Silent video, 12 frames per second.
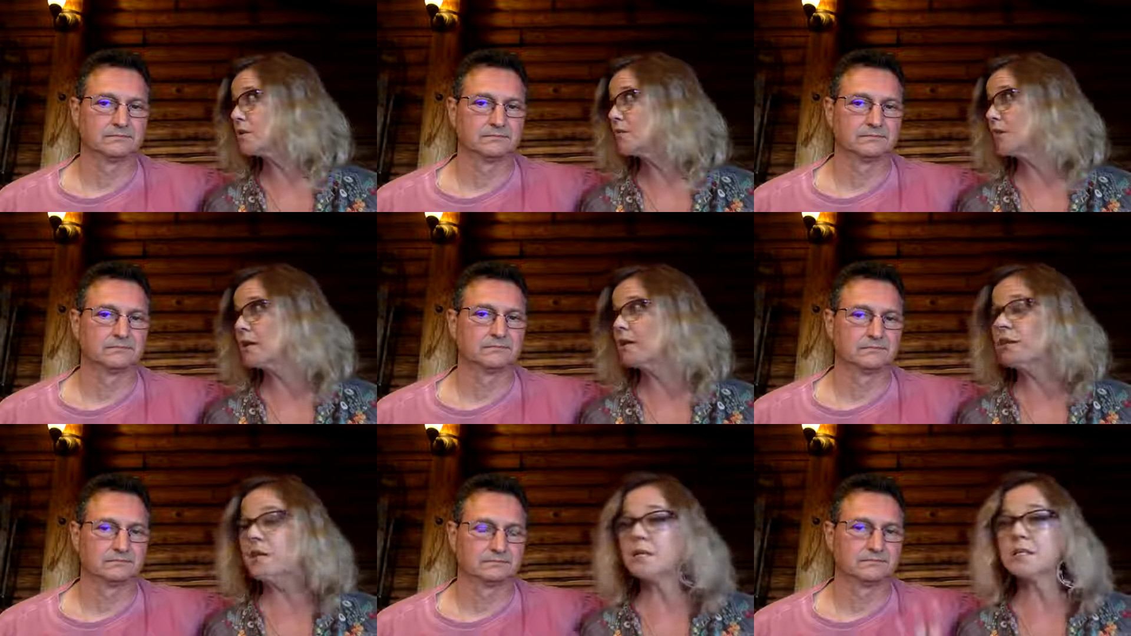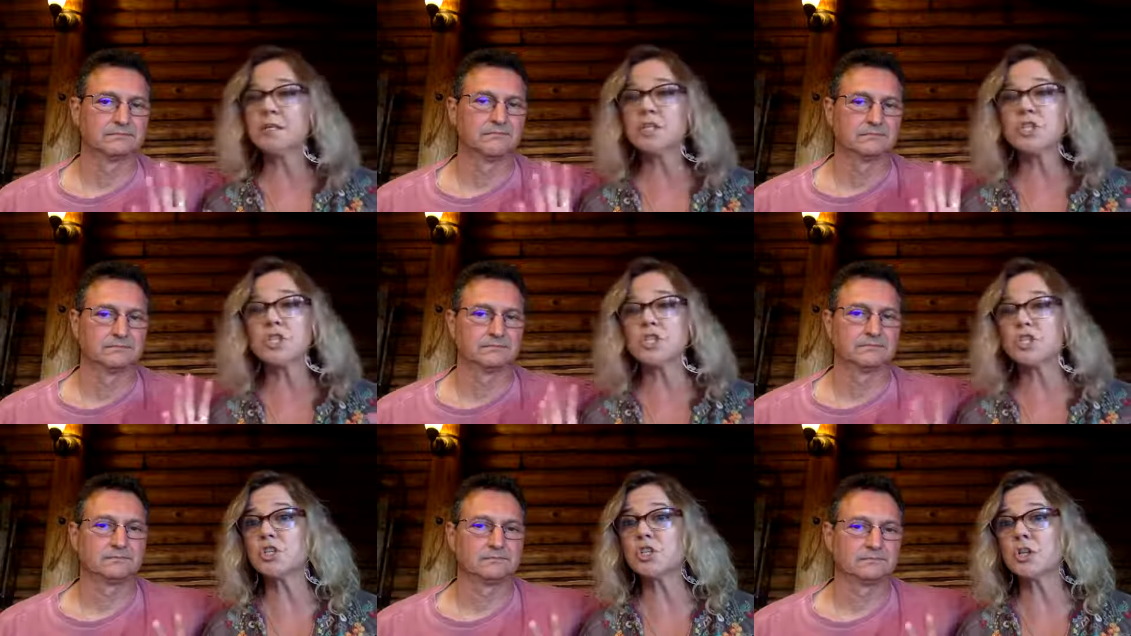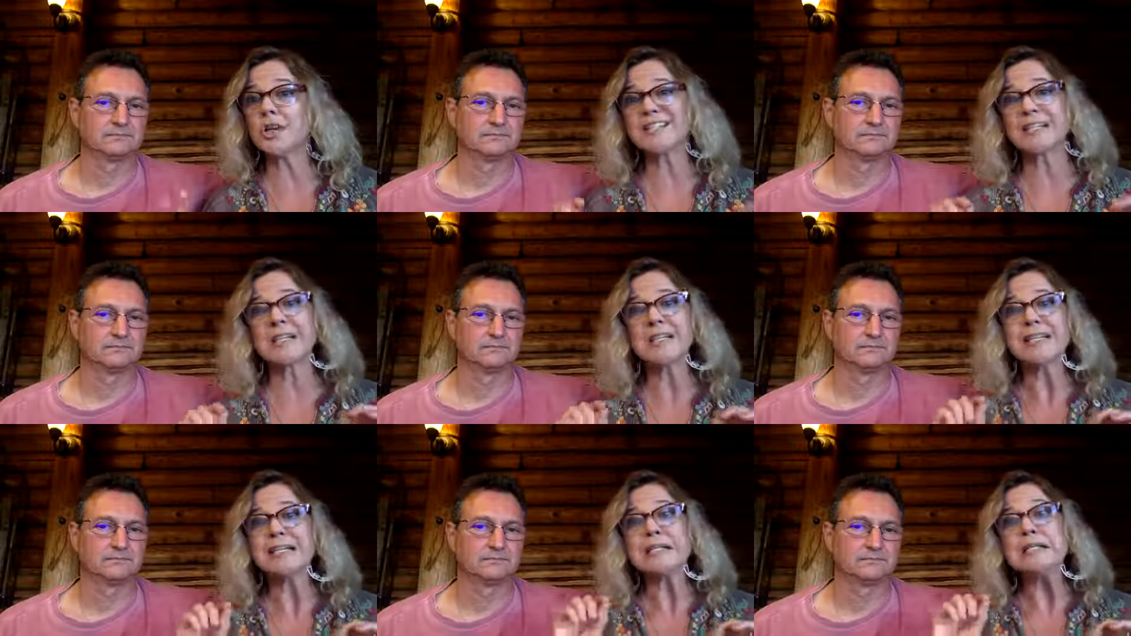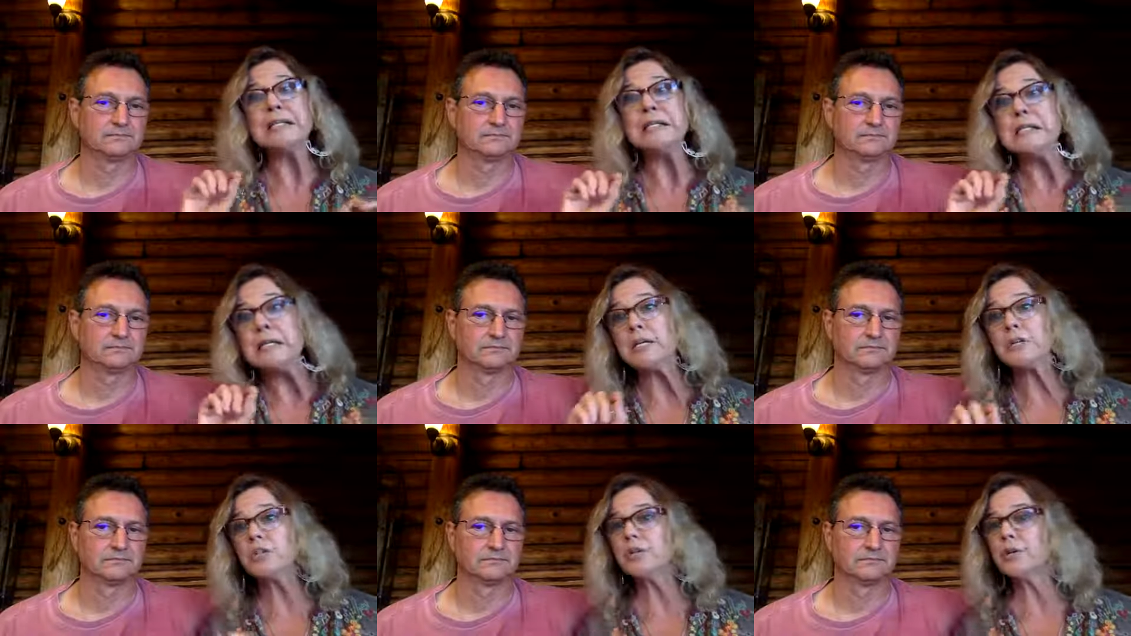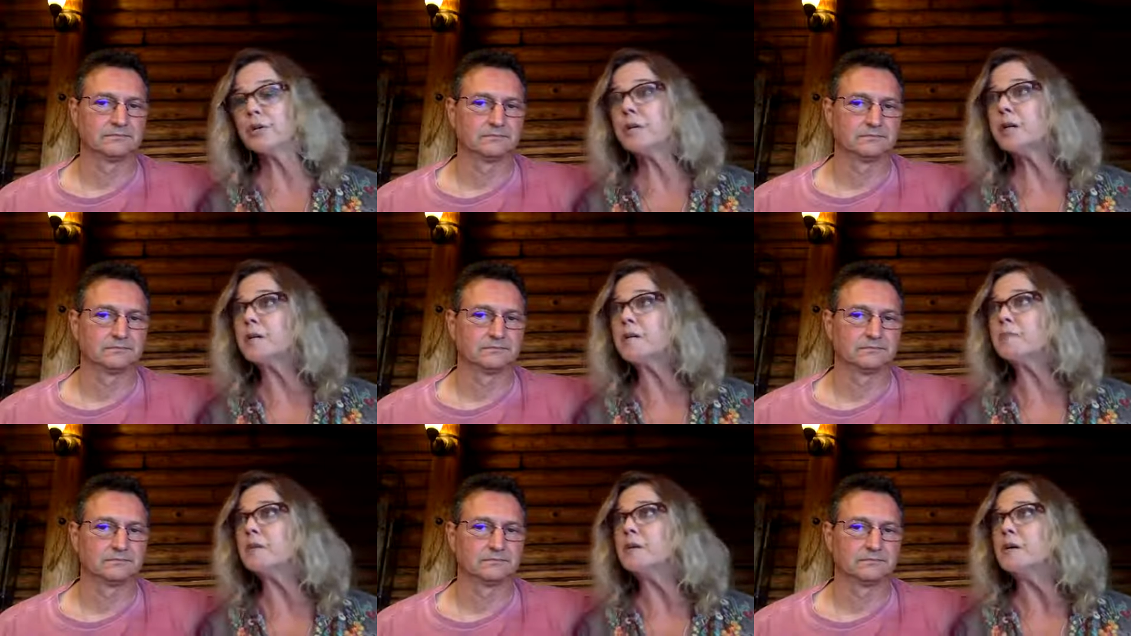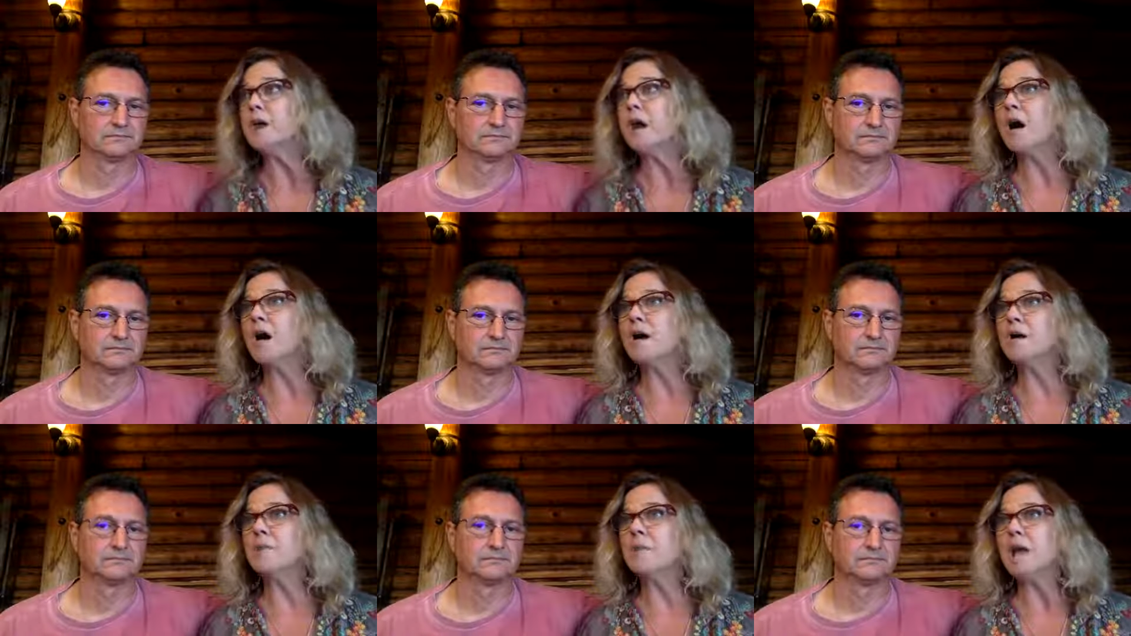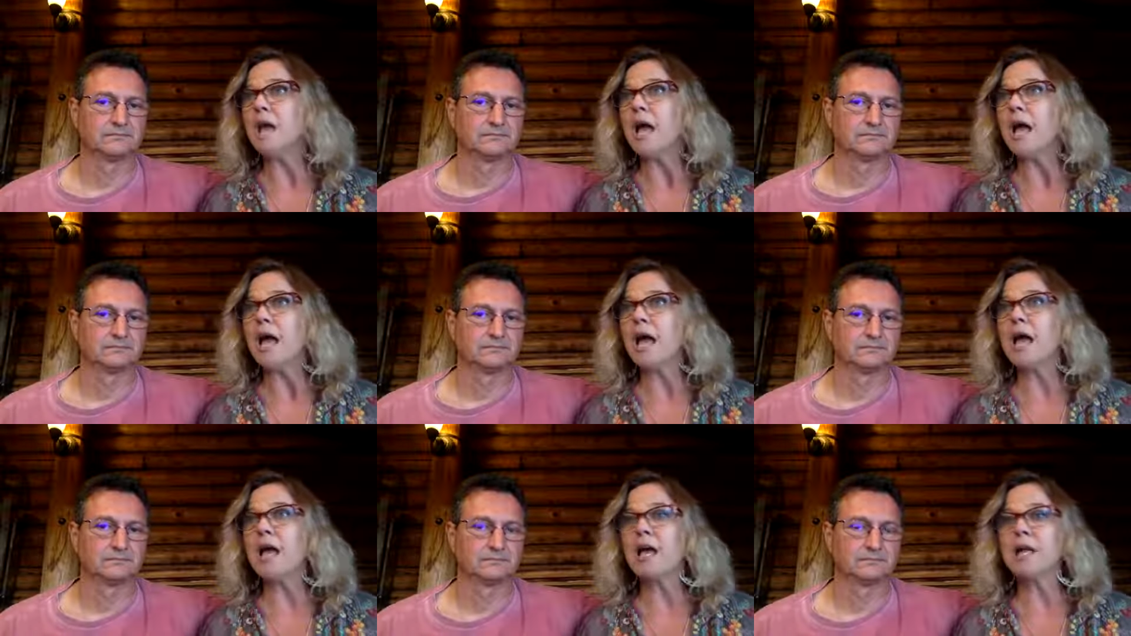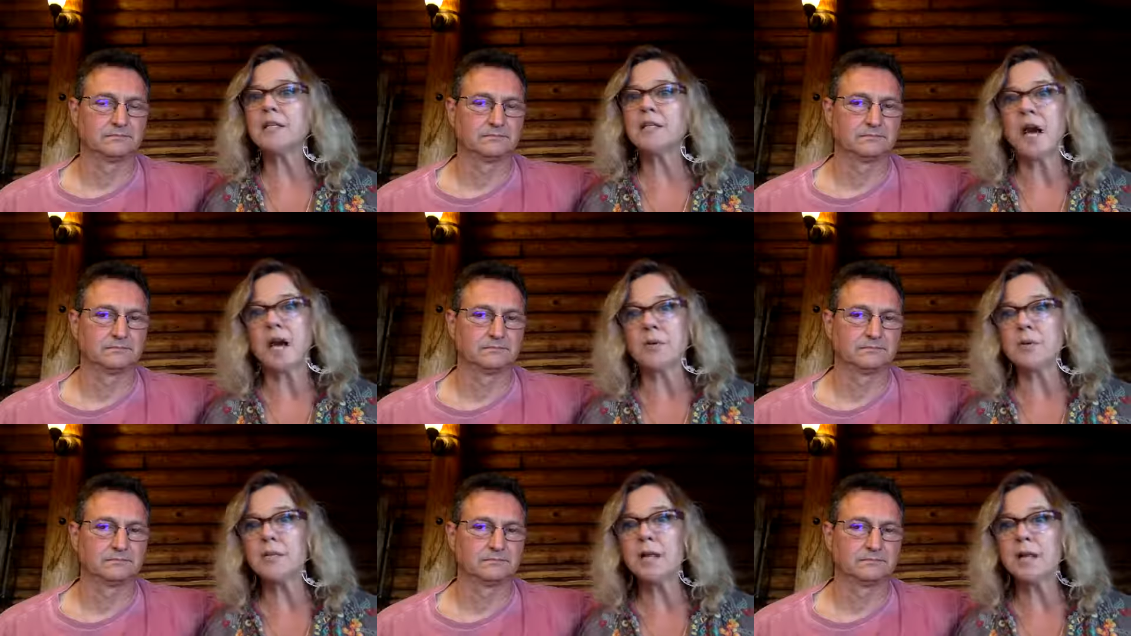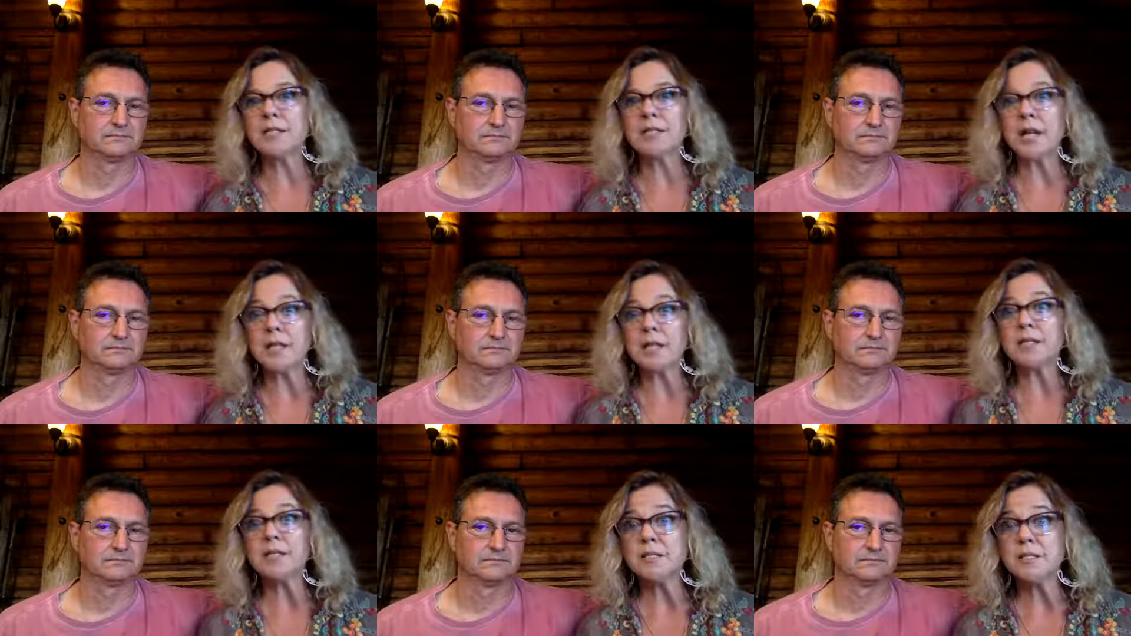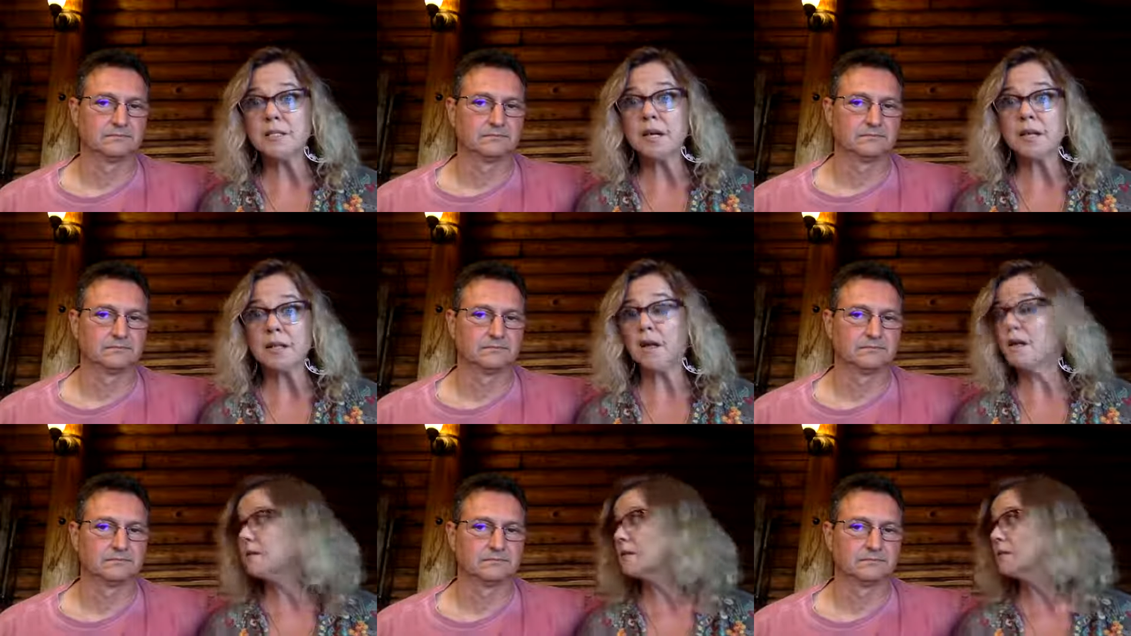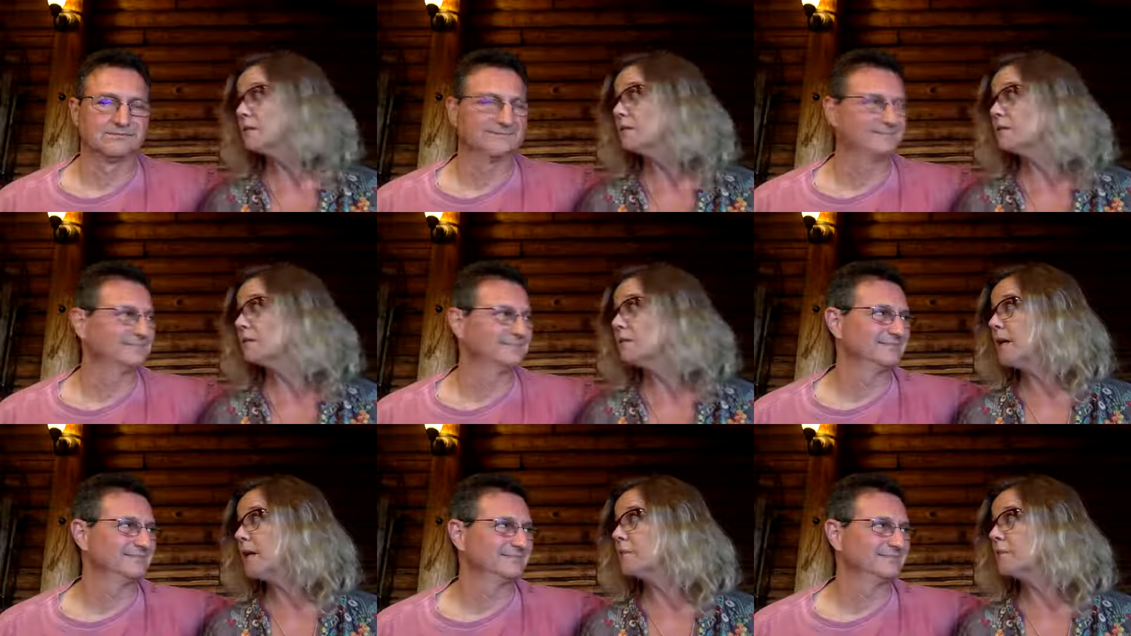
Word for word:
Speaker 1: on her back legs. She still has a teeny hitch in her giddy up. Um, and I realized I had done that to my